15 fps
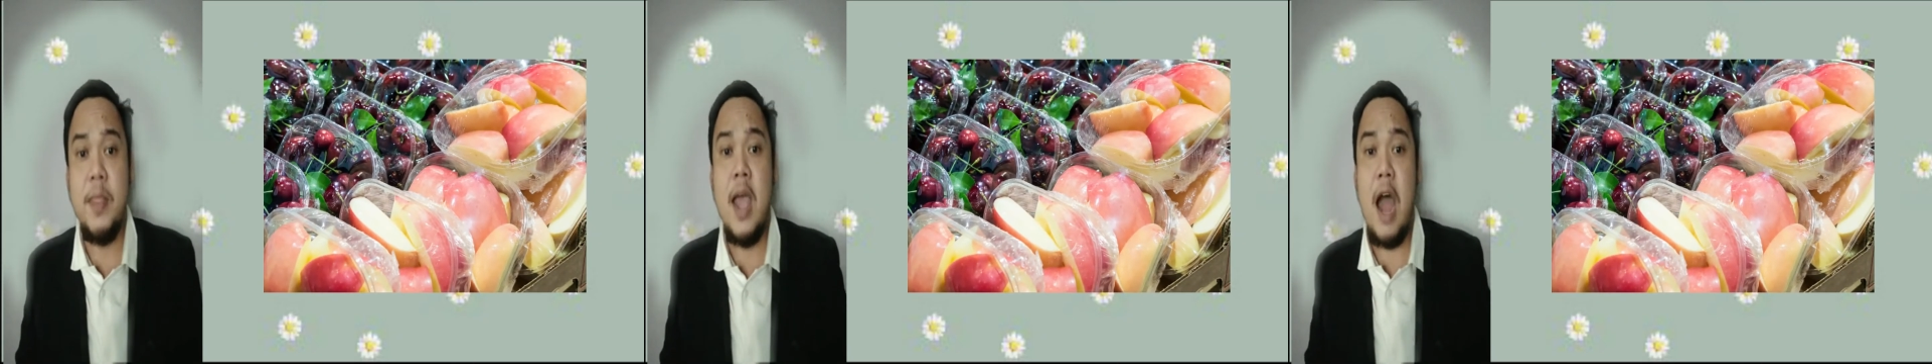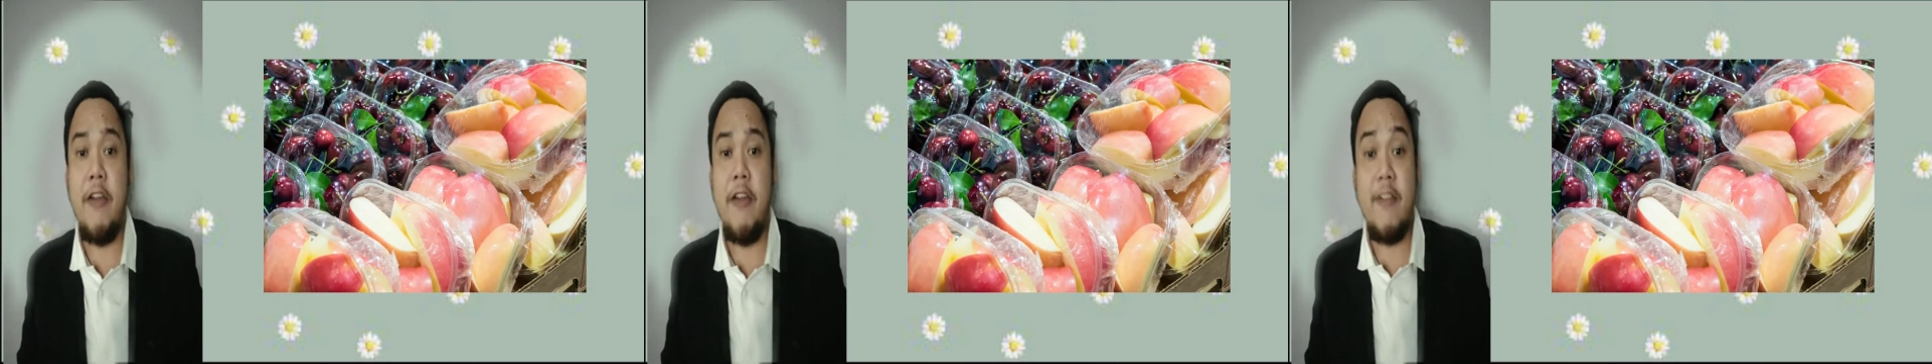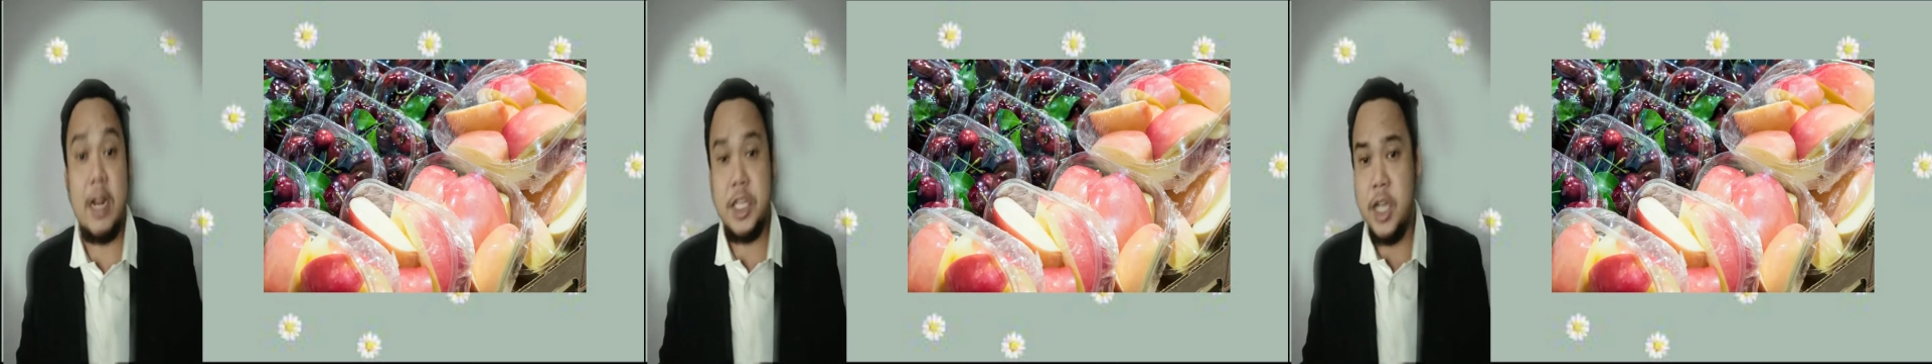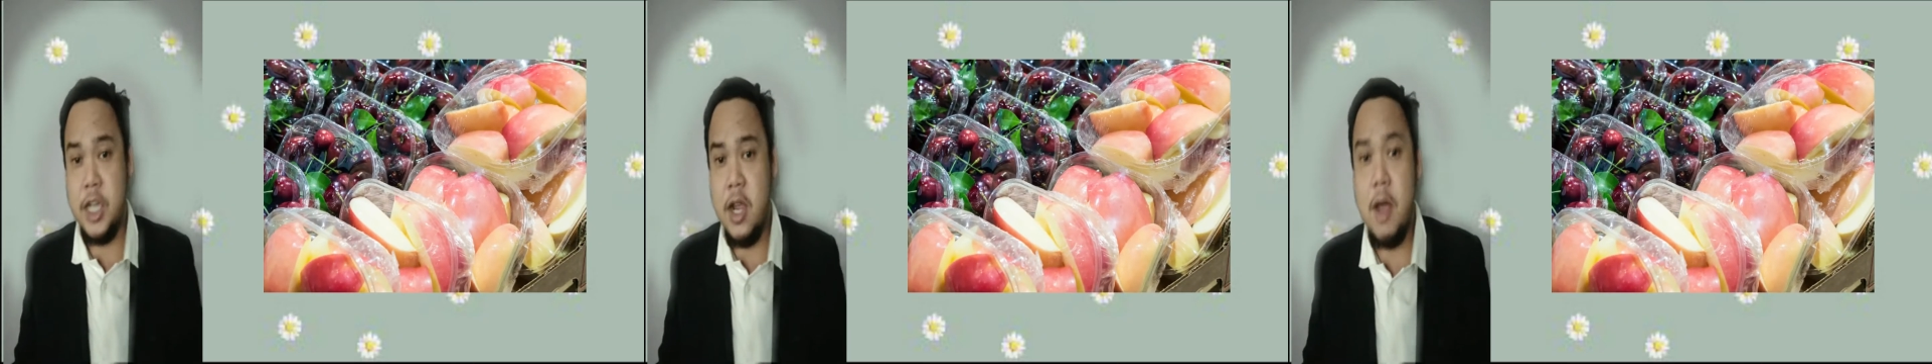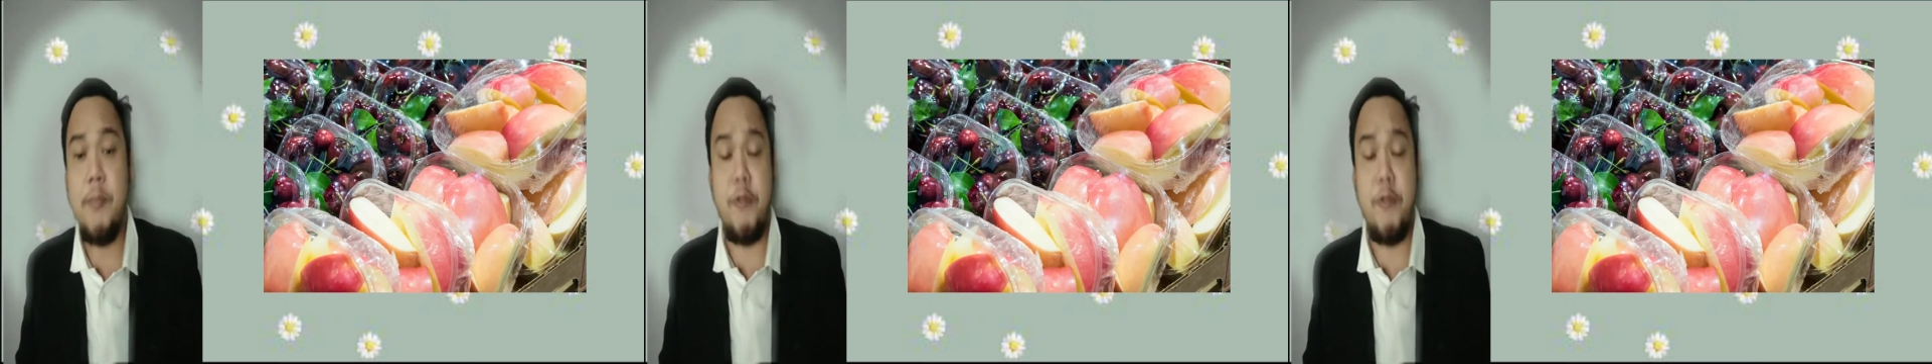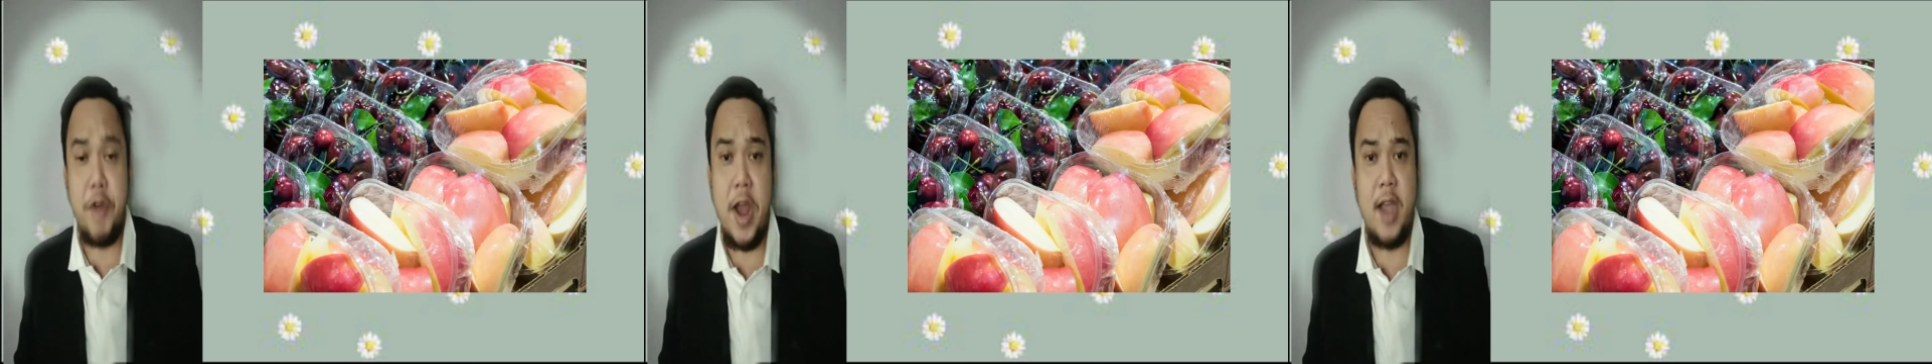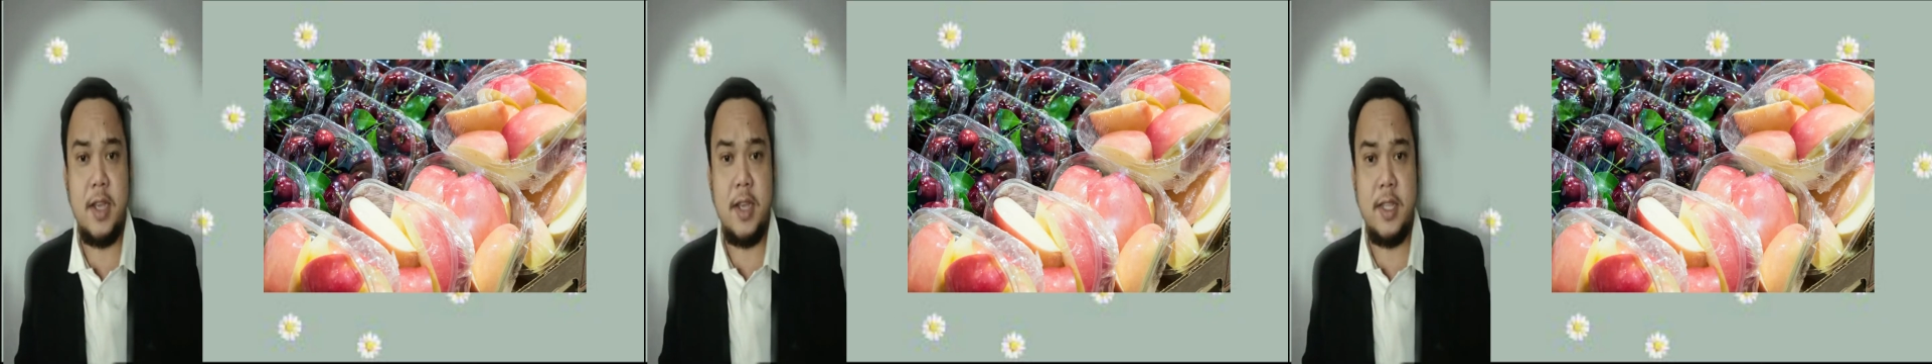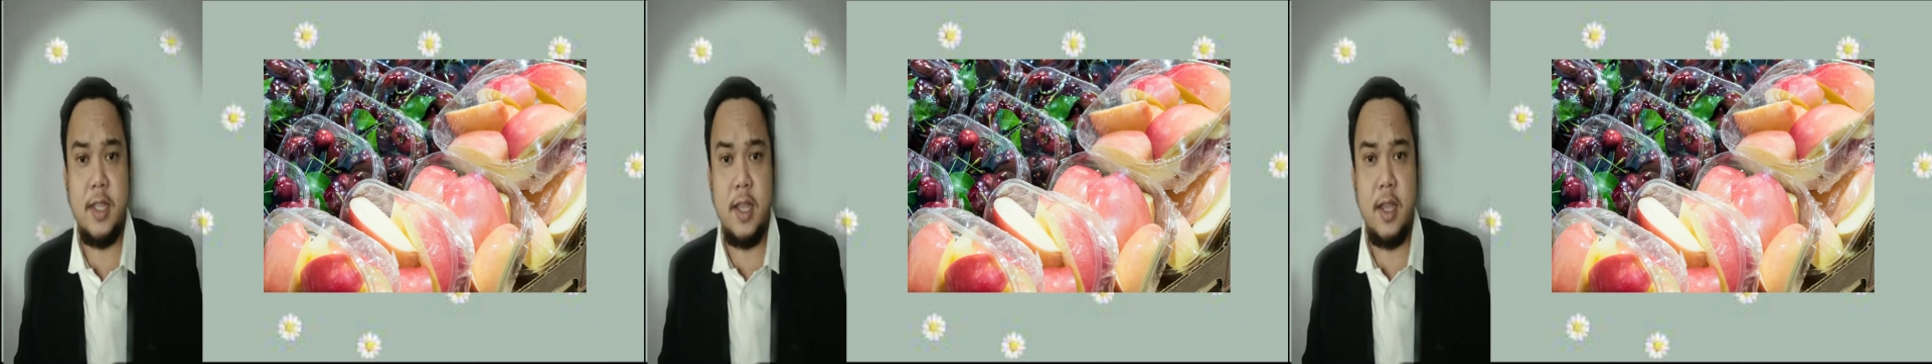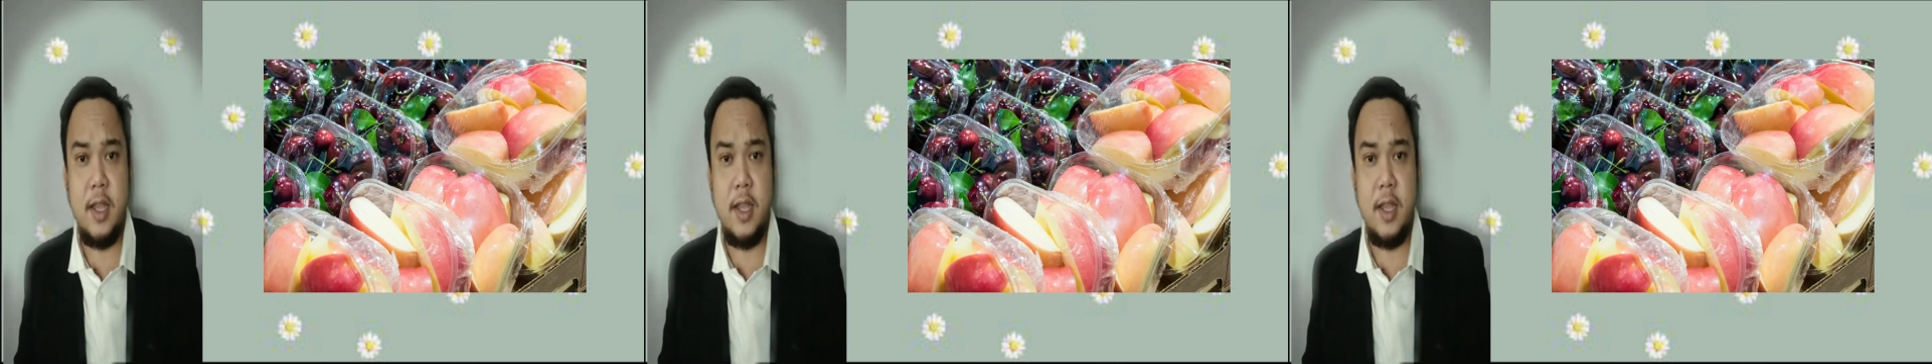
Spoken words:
agriculture products.